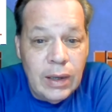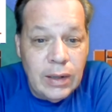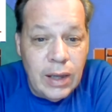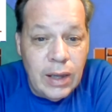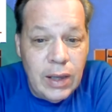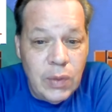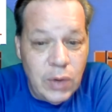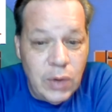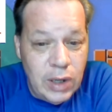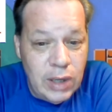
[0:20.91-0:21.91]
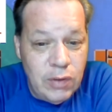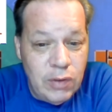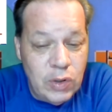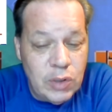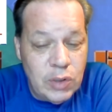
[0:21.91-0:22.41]
Today, we're going to give you
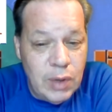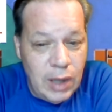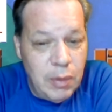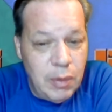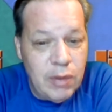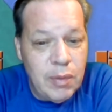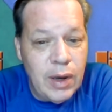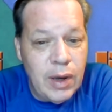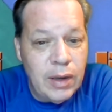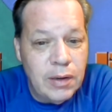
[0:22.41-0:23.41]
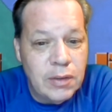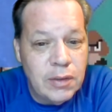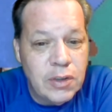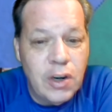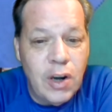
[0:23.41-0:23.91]
some enlightenment of the mind,
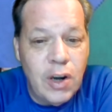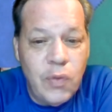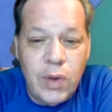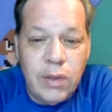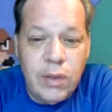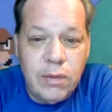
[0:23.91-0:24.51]
starting off with